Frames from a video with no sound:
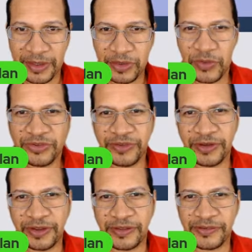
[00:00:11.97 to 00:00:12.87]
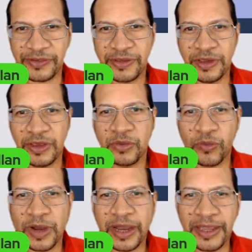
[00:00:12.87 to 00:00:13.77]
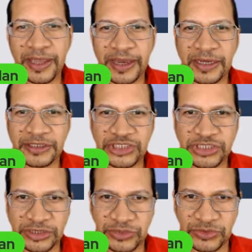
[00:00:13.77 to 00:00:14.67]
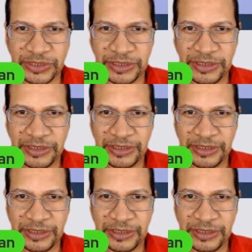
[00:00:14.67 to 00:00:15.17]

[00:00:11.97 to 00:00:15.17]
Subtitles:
The question is, why are children